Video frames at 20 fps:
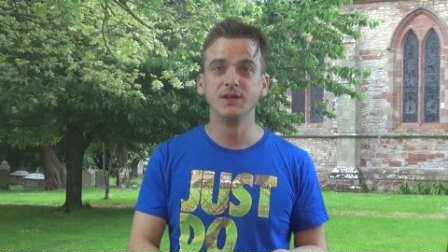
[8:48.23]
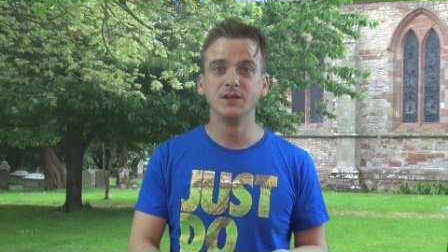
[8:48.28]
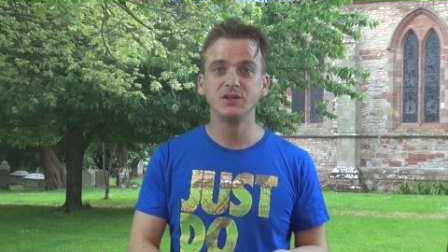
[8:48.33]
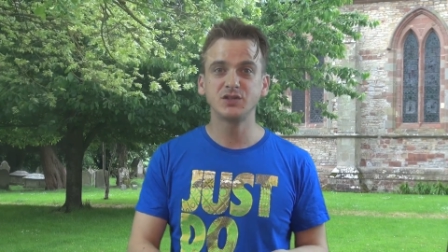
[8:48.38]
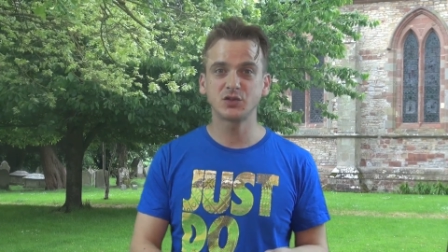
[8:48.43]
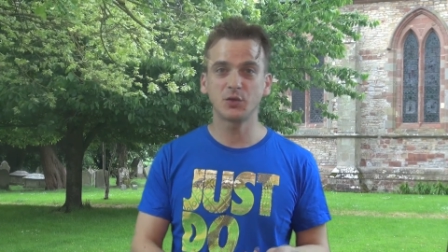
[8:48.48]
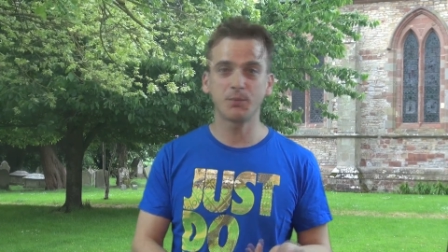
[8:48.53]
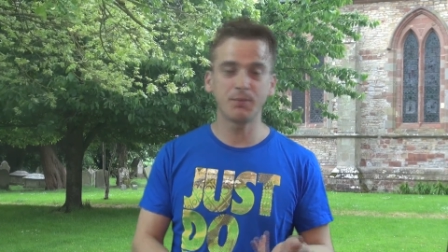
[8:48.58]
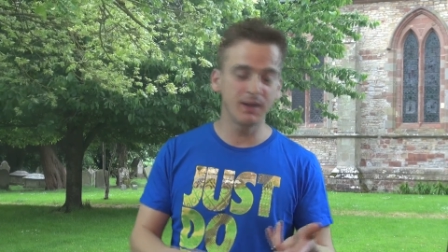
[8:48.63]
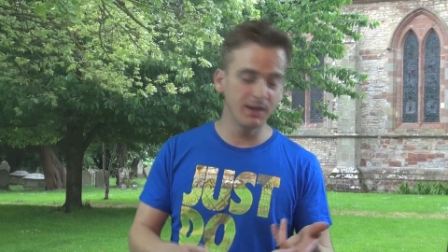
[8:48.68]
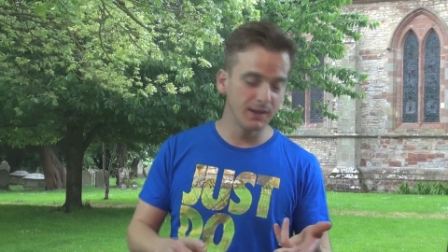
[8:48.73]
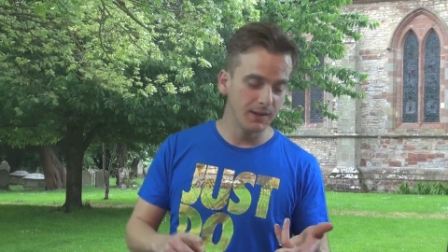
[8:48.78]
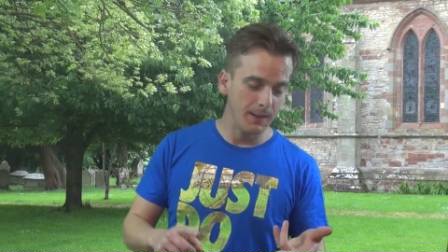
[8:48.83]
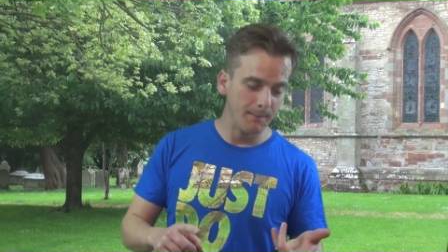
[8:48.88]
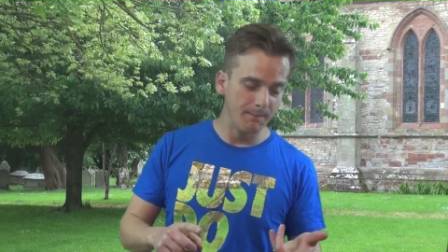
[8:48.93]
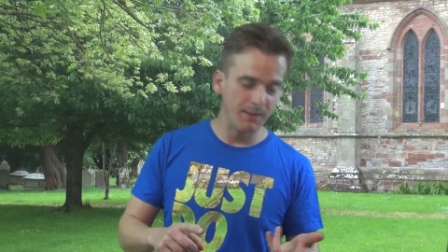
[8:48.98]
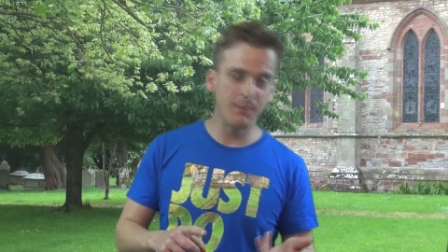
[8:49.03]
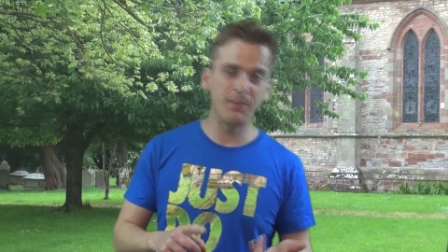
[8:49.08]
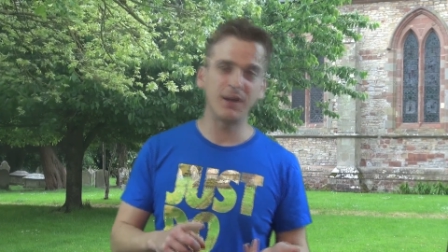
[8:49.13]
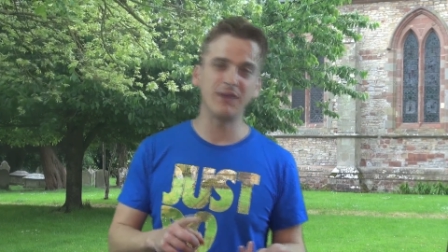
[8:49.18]
Stopping
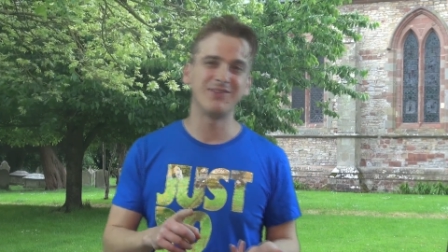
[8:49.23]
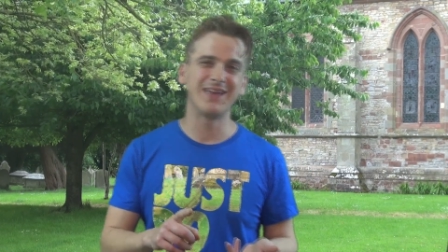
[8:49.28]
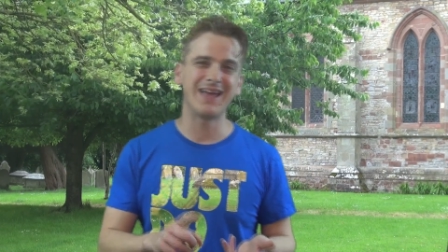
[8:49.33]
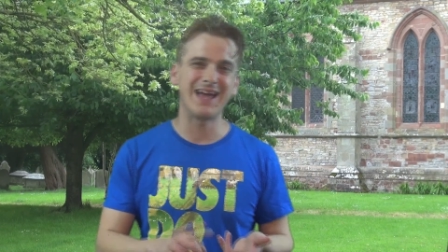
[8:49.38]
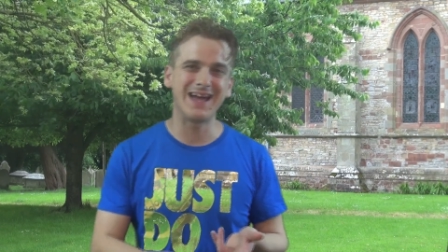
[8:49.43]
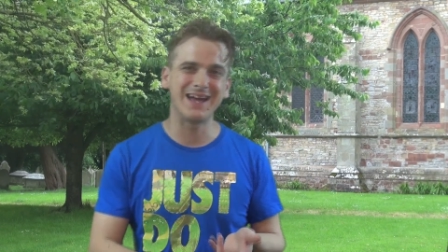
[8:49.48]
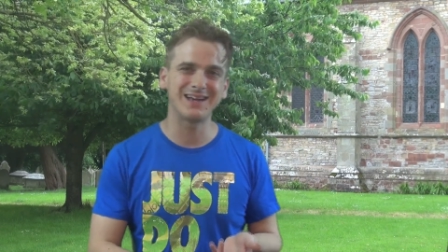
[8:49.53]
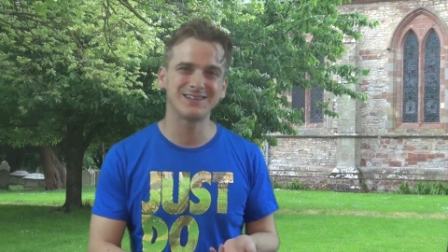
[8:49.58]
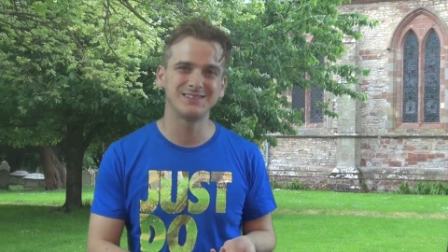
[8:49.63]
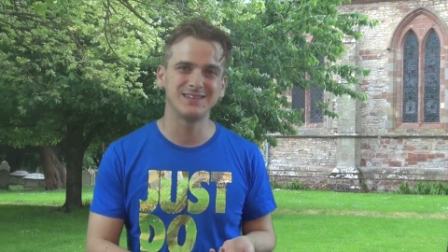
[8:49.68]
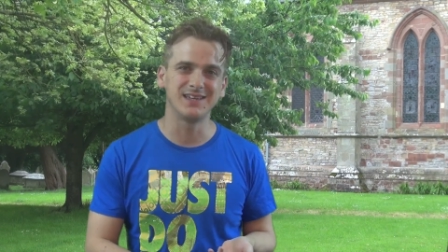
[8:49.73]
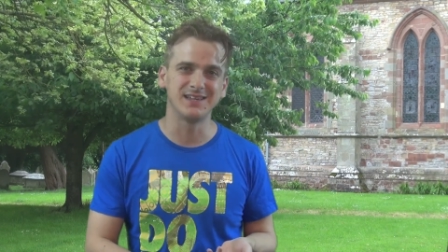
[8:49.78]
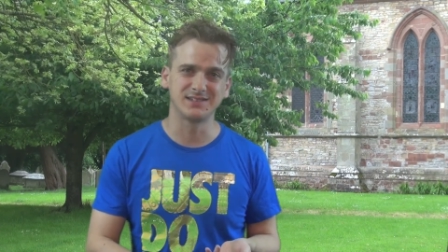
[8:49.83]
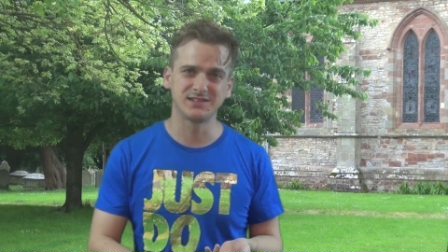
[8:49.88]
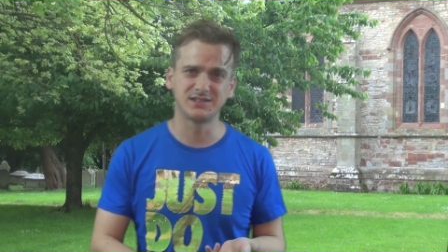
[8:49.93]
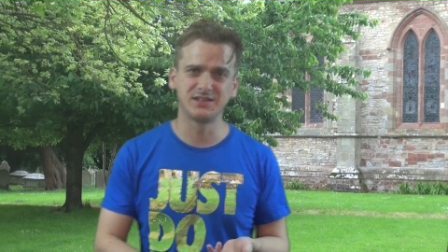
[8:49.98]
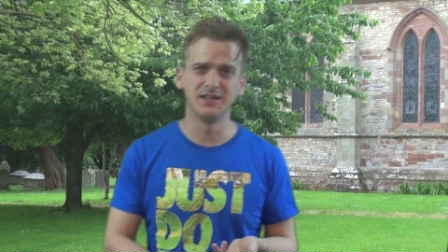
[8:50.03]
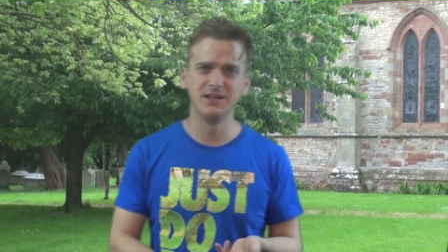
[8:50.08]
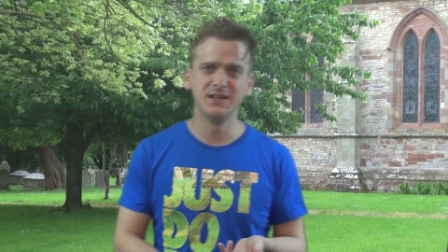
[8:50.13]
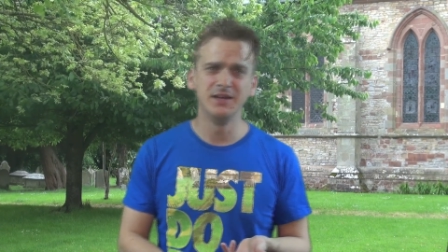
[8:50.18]
people having
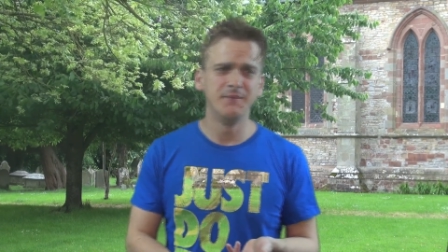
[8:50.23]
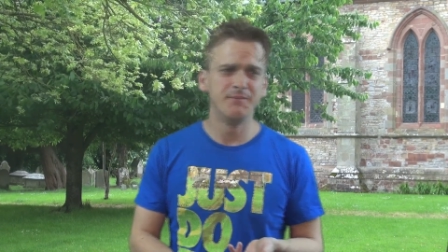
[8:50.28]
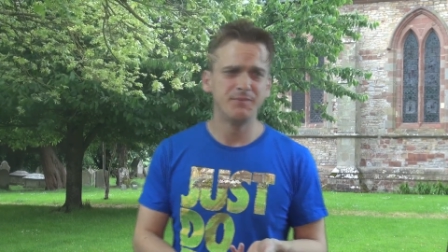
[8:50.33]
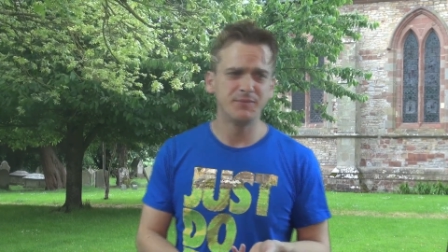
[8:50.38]
access to